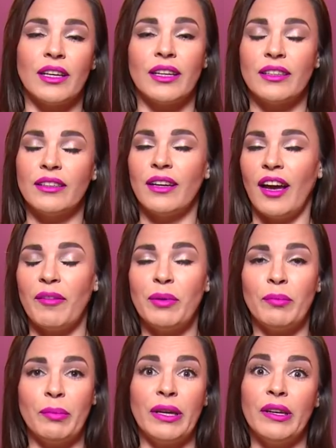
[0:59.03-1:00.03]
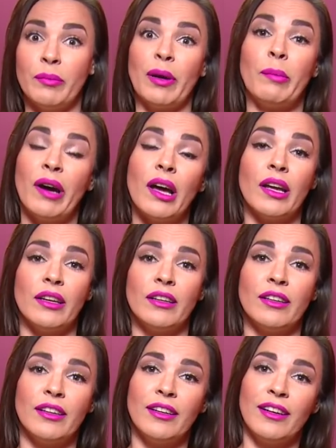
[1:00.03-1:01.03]
Like, I've been peed in my butt
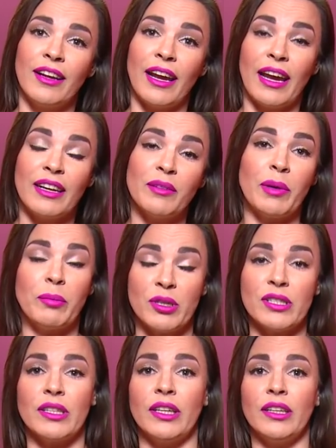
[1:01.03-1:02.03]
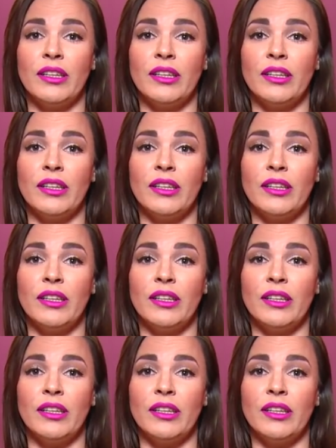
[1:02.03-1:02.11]
and in my pussy.